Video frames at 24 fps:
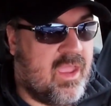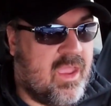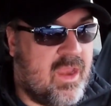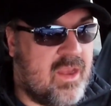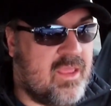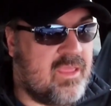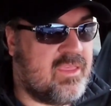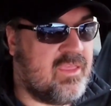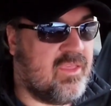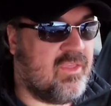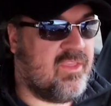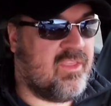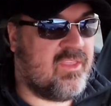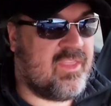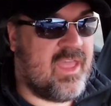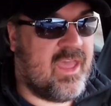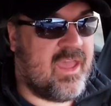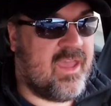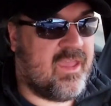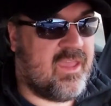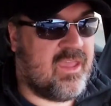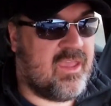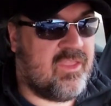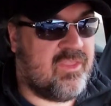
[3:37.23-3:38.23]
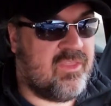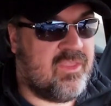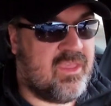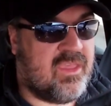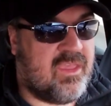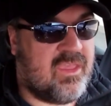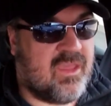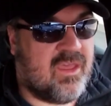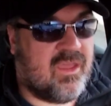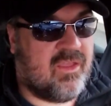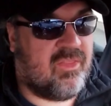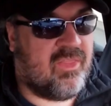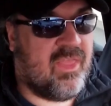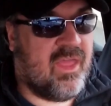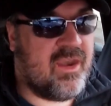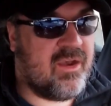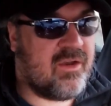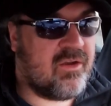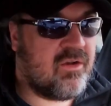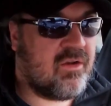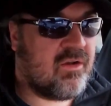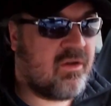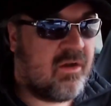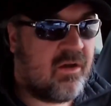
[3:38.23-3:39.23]
anything like that in the
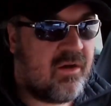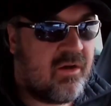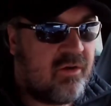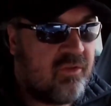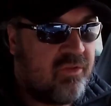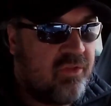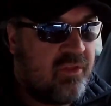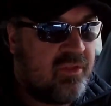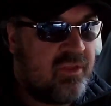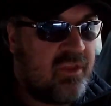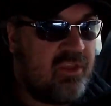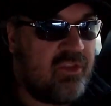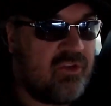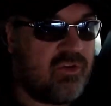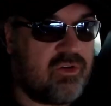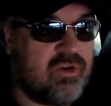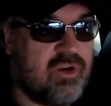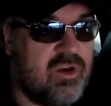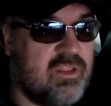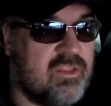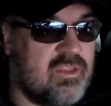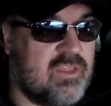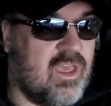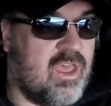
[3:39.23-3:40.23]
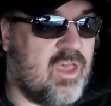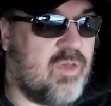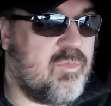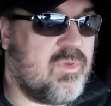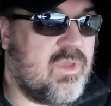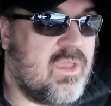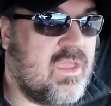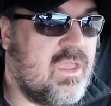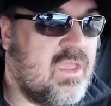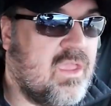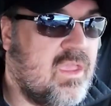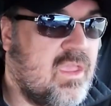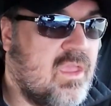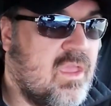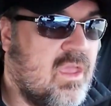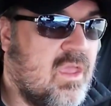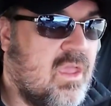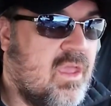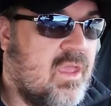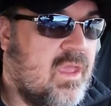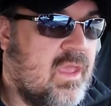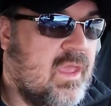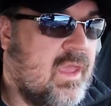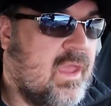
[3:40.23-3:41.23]
letter, or the dealer couldn't tell me.
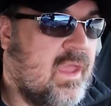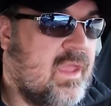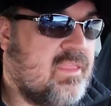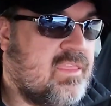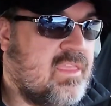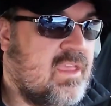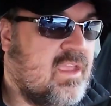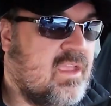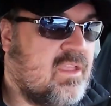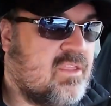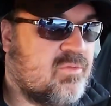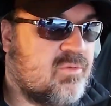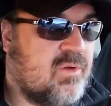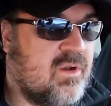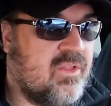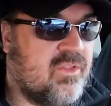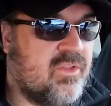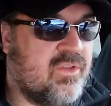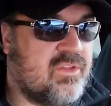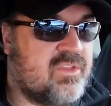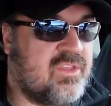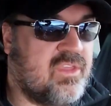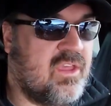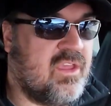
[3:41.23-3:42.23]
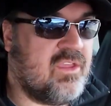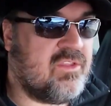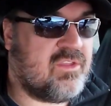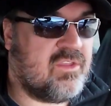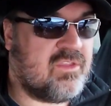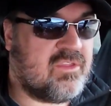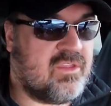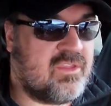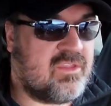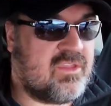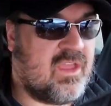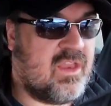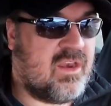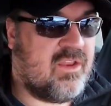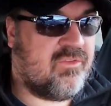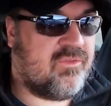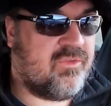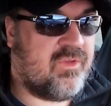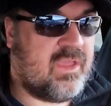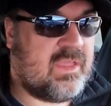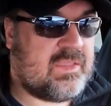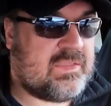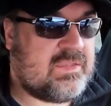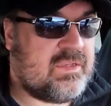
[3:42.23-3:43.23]
I think it's one of those things, it's just kind
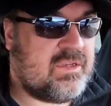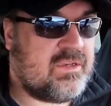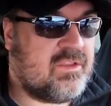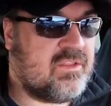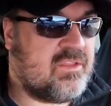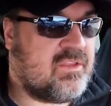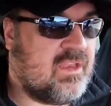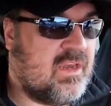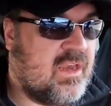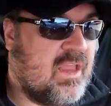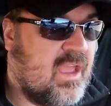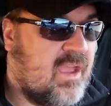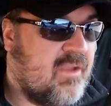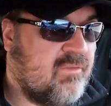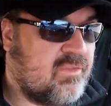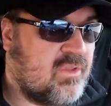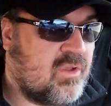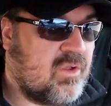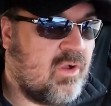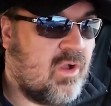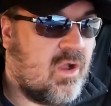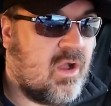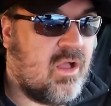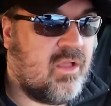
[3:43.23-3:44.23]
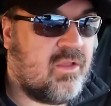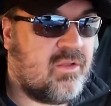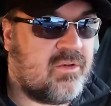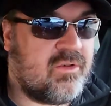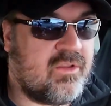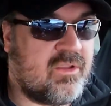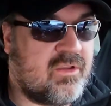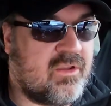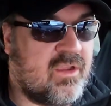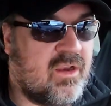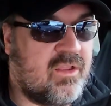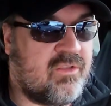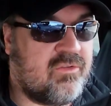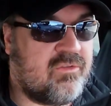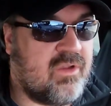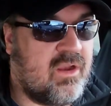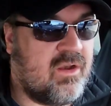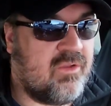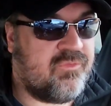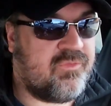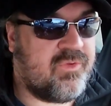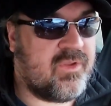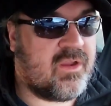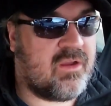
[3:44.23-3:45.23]
of like you're just going to have to call and kind of try
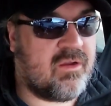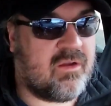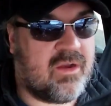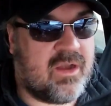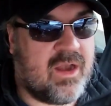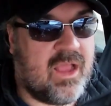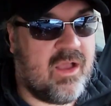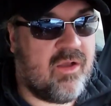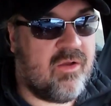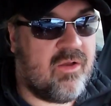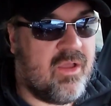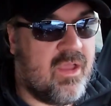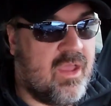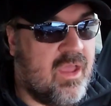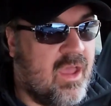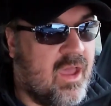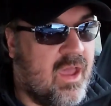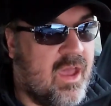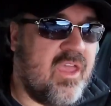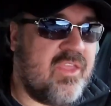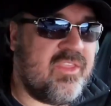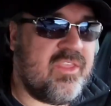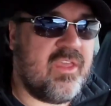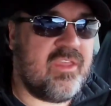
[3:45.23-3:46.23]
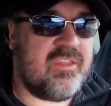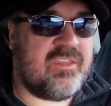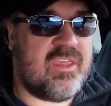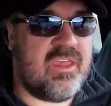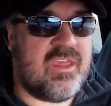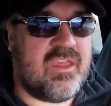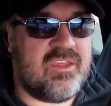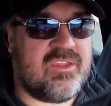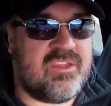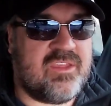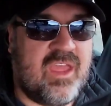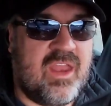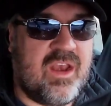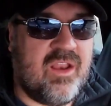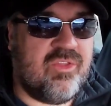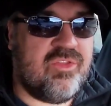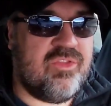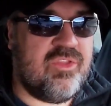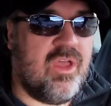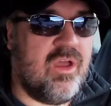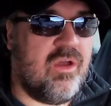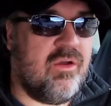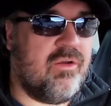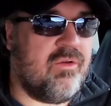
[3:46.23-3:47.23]
to figure it out. And the other thing is, I
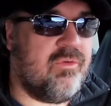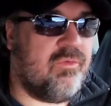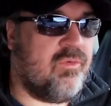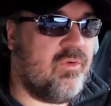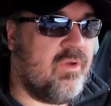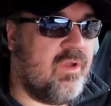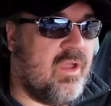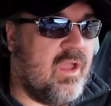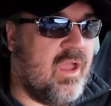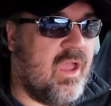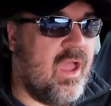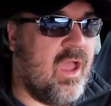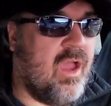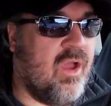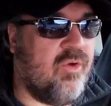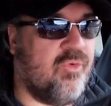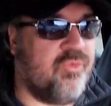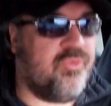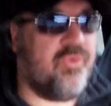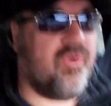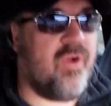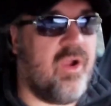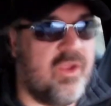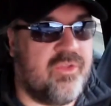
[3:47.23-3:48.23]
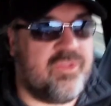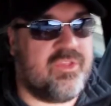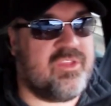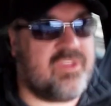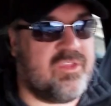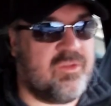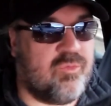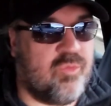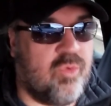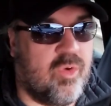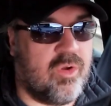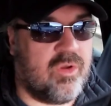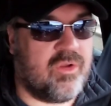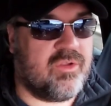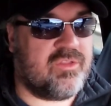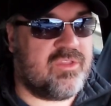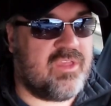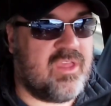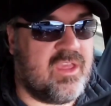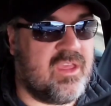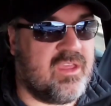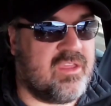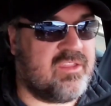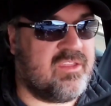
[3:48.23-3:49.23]
don't know how far this
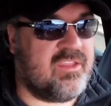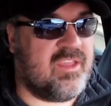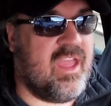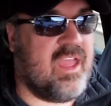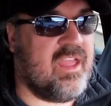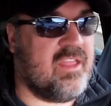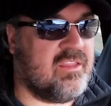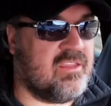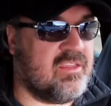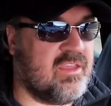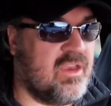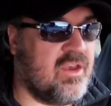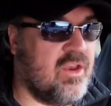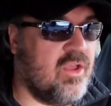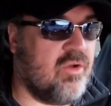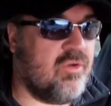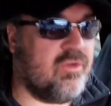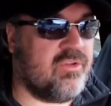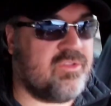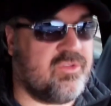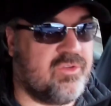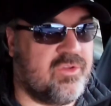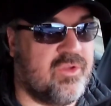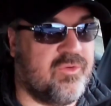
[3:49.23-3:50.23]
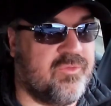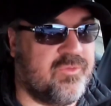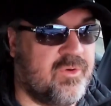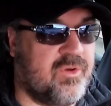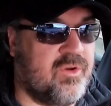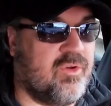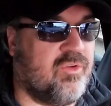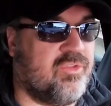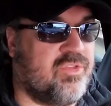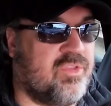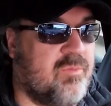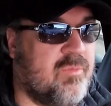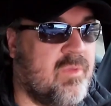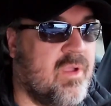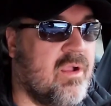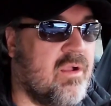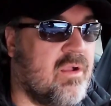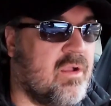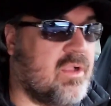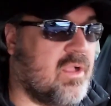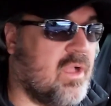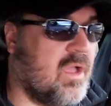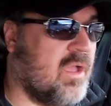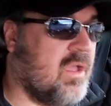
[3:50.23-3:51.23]
warranty extends. I know it's good for North
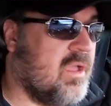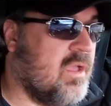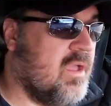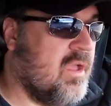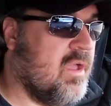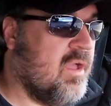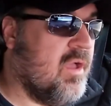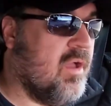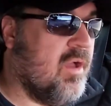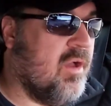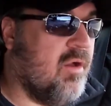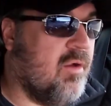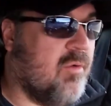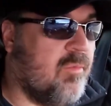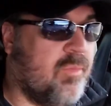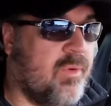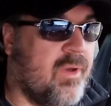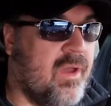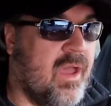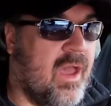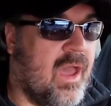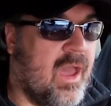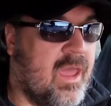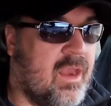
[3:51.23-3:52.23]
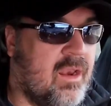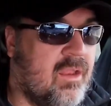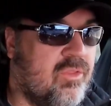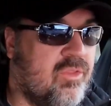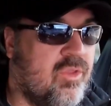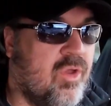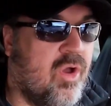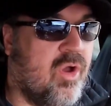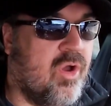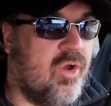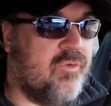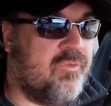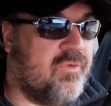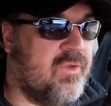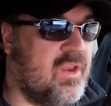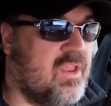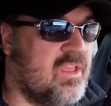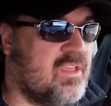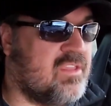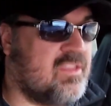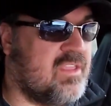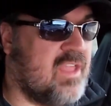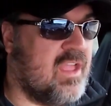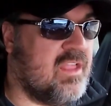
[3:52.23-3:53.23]
America, but I don't know if it
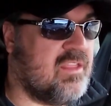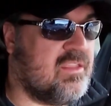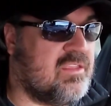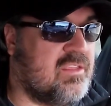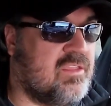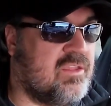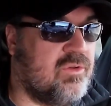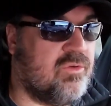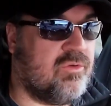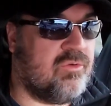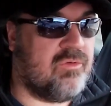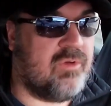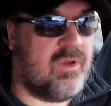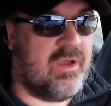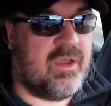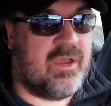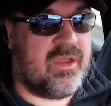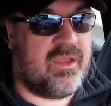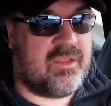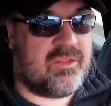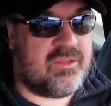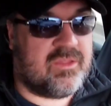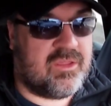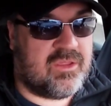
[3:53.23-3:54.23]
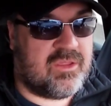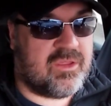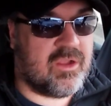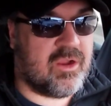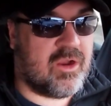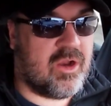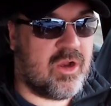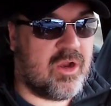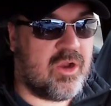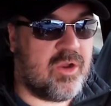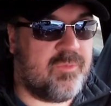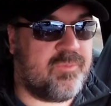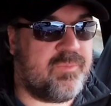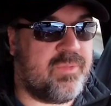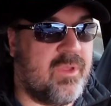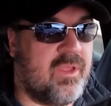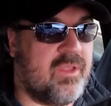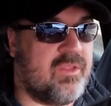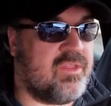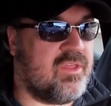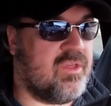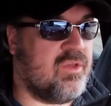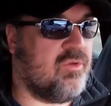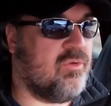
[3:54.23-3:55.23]
extends to Europe,
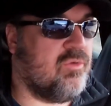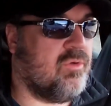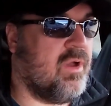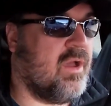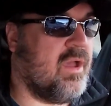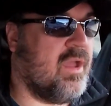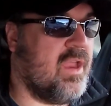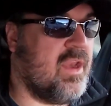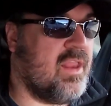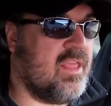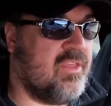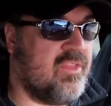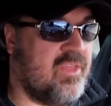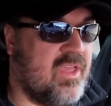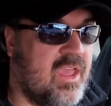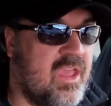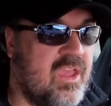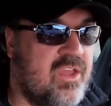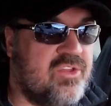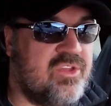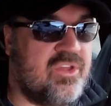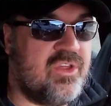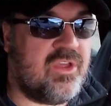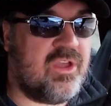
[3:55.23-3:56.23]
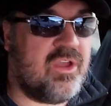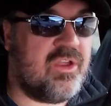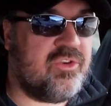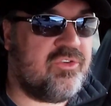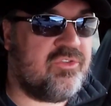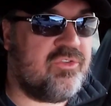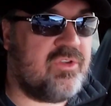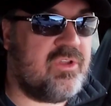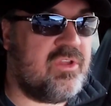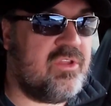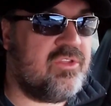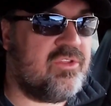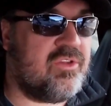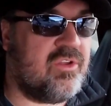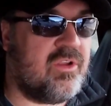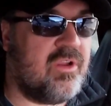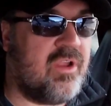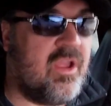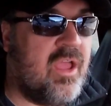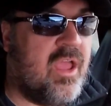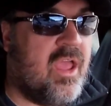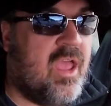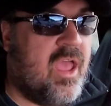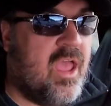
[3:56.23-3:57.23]
to any of the Asian countries,
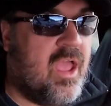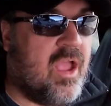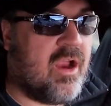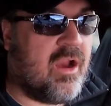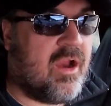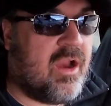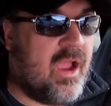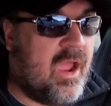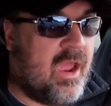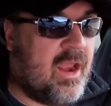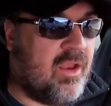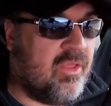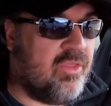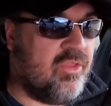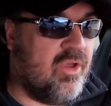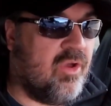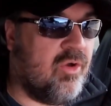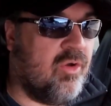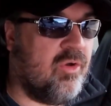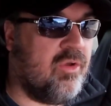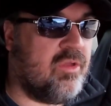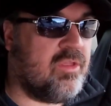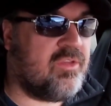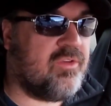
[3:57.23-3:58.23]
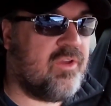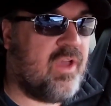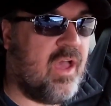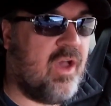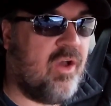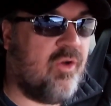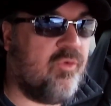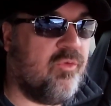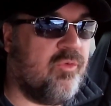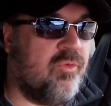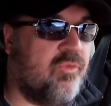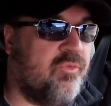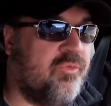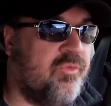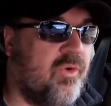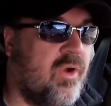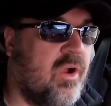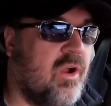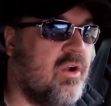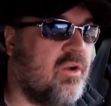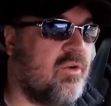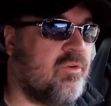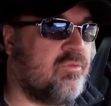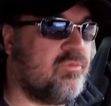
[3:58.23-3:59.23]
or I don't know how
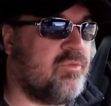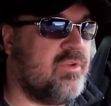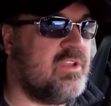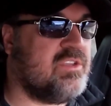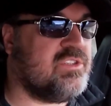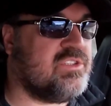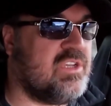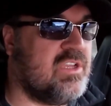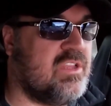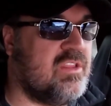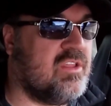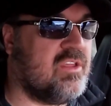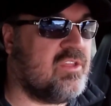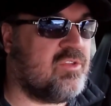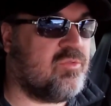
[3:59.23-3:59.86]
far reaching